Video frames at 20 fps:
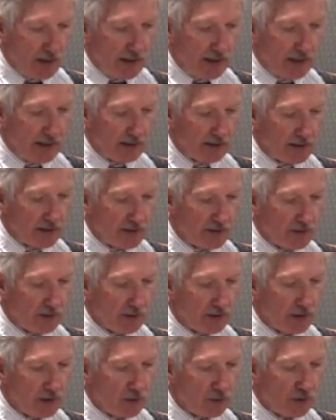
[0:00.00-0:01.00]
until
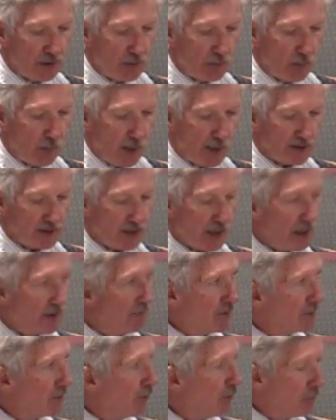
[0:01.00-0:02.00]
he or she breaks out of
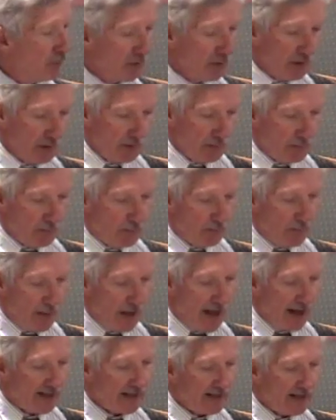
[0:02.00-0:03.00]
his own
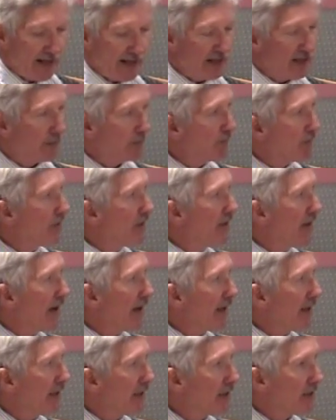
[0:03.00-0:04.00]
back gate at
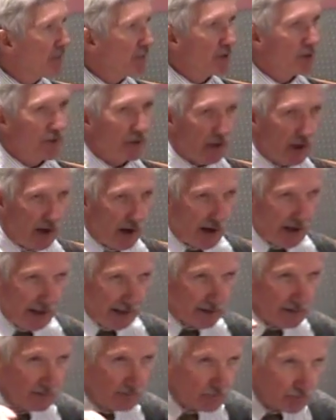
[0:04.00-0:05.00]
midnight as Mr.
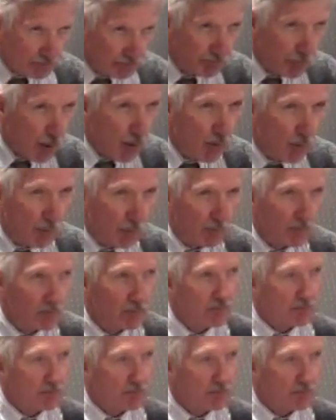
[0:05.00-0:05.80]
Hyde, boom,